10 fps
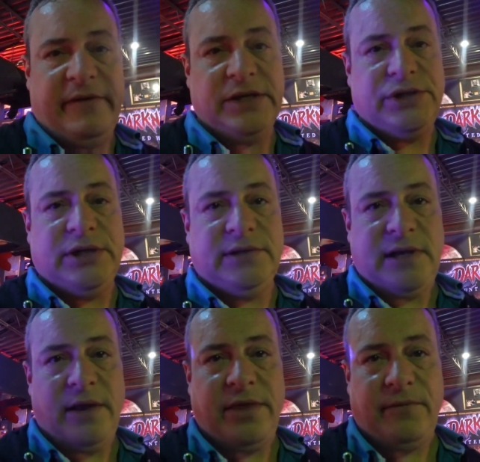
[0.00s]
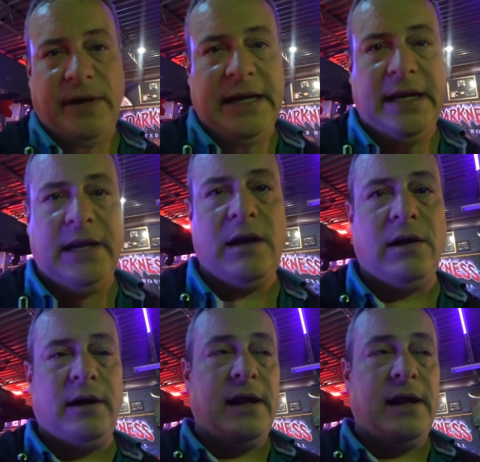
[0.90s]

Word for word: Visions 3D haunted